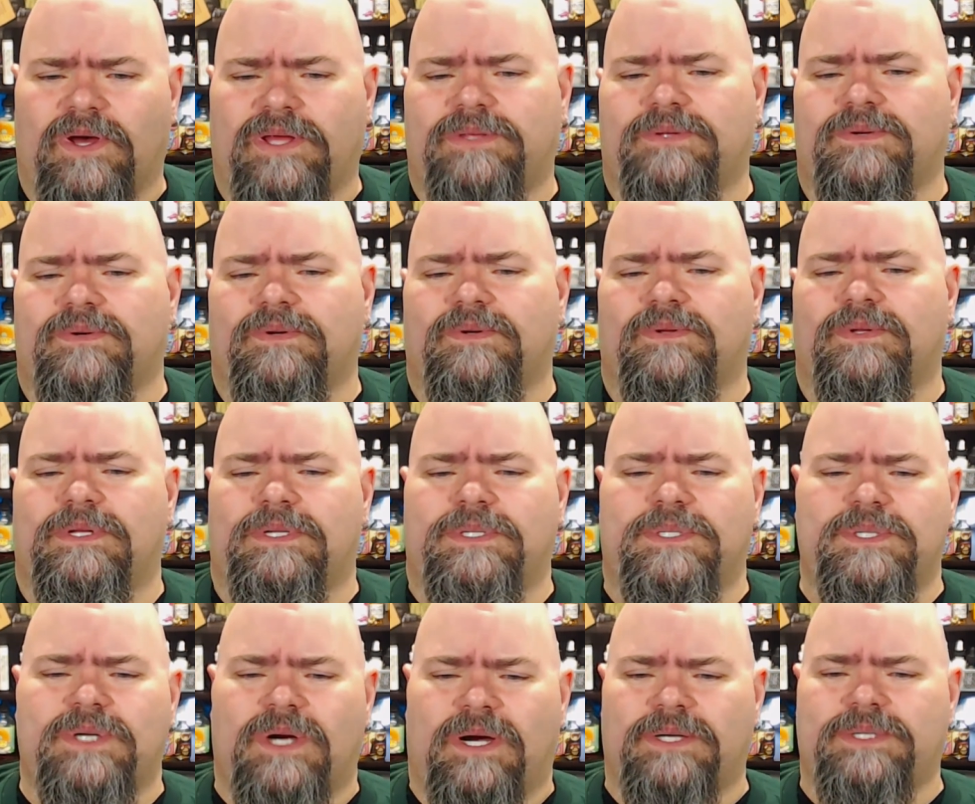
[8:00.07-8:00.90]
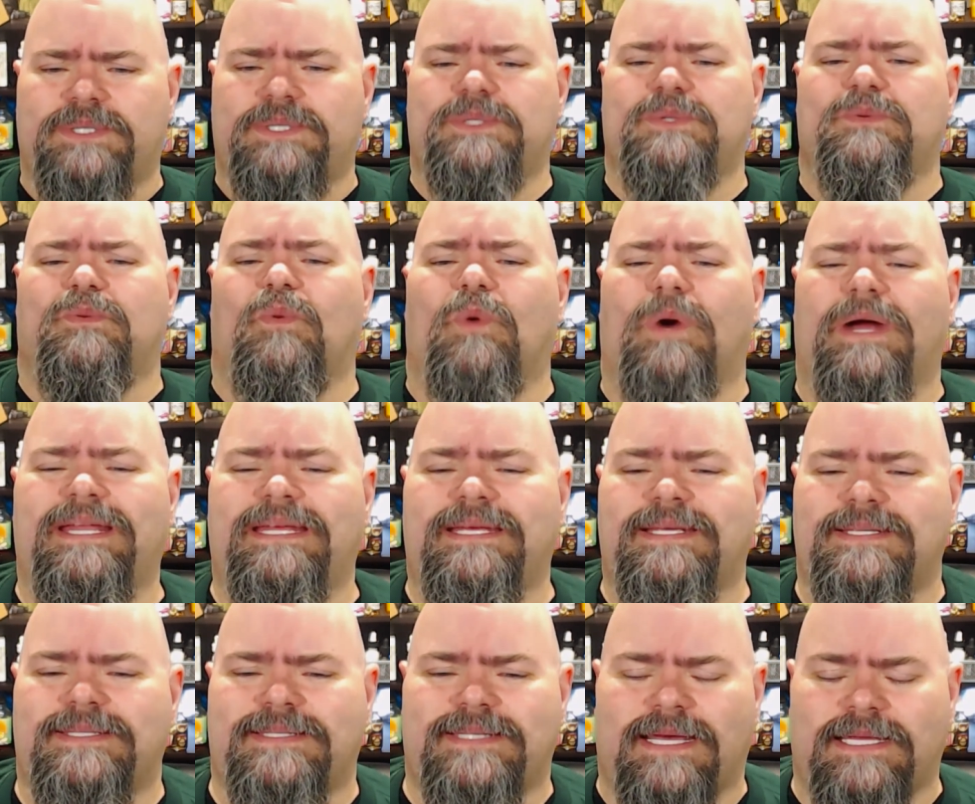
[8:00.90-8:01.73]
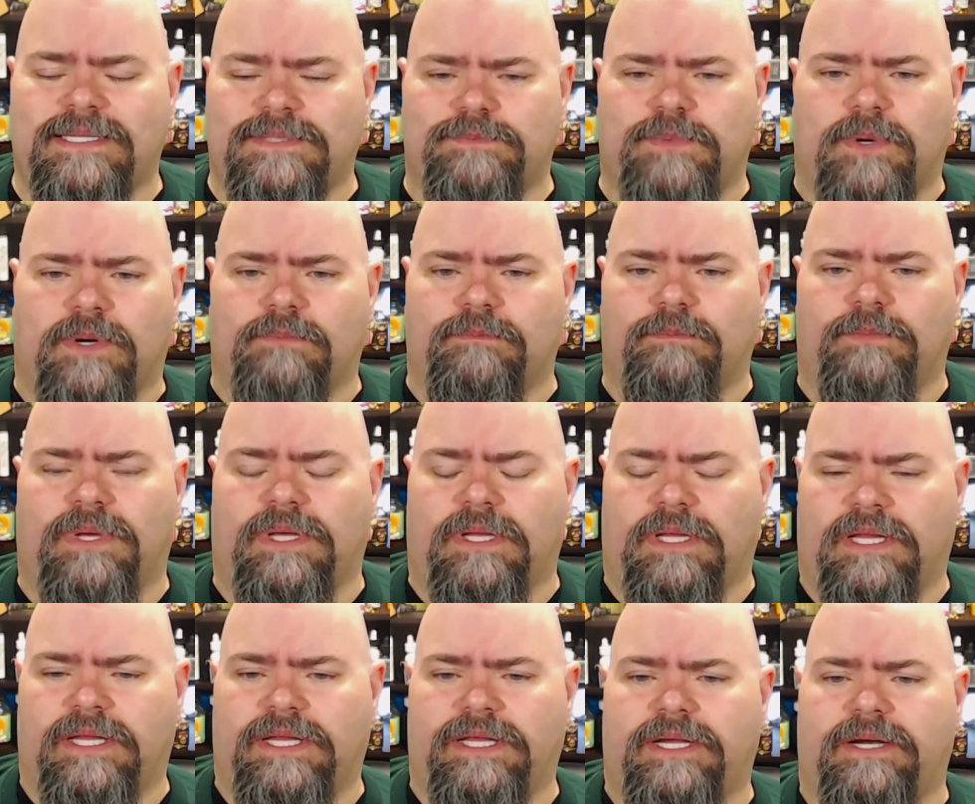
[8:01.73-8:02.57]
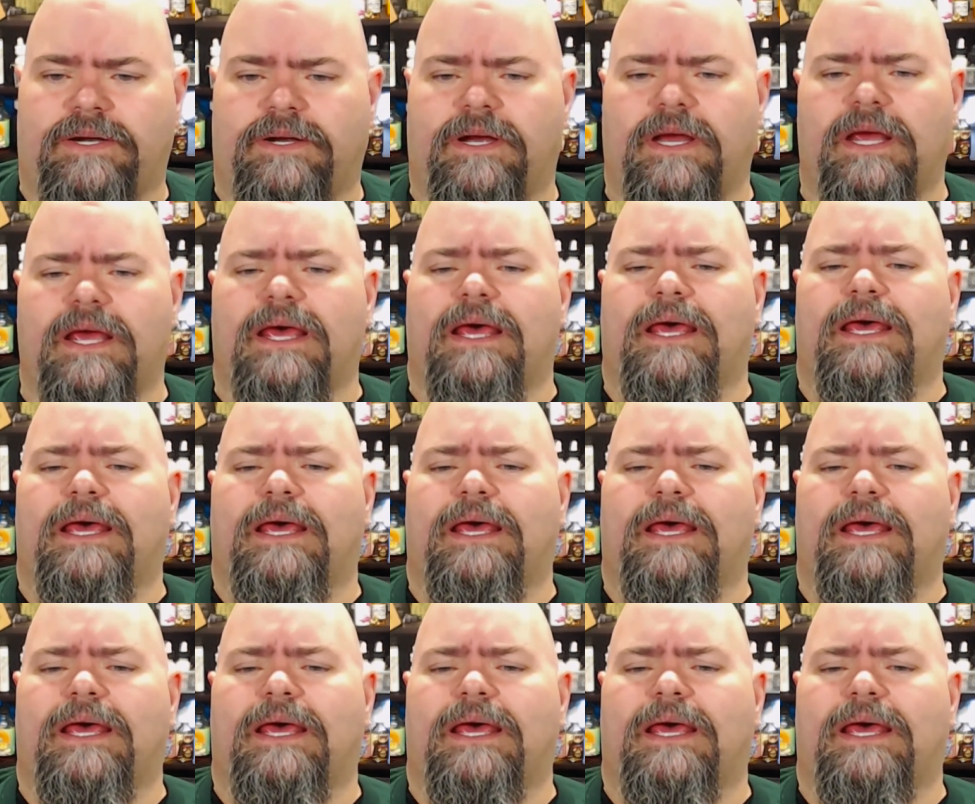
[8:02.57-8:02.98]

through the charge 20 cents per milliliter